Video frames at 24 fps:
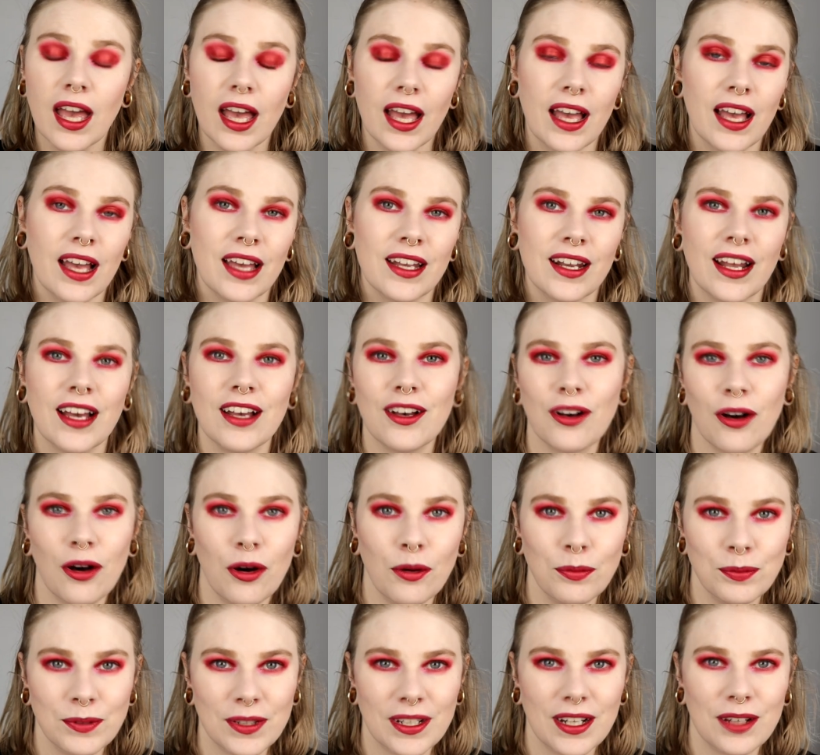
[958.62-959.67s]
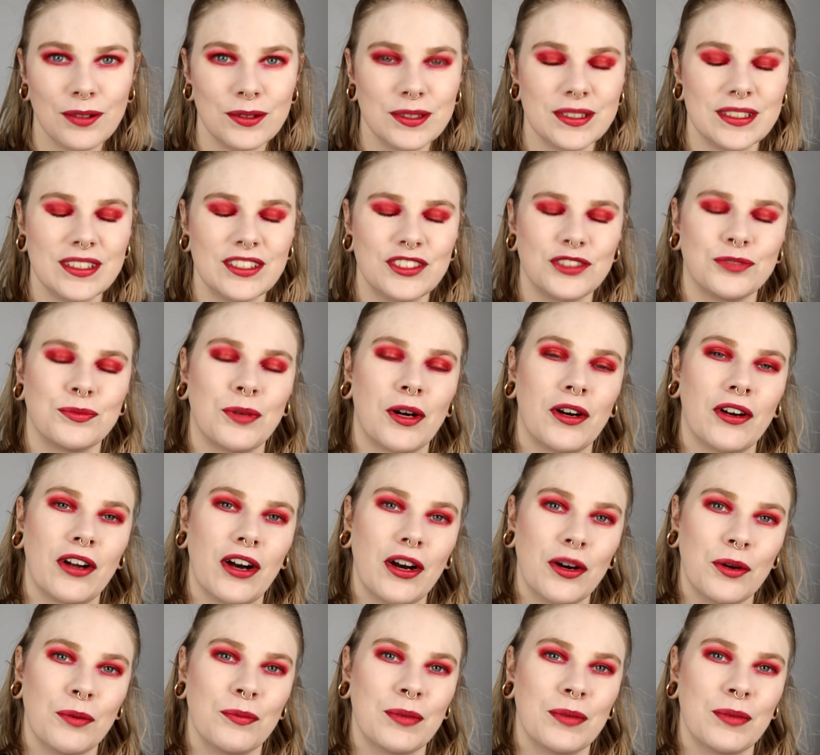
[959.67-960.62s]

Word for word: And I hope that I will see you tomorrow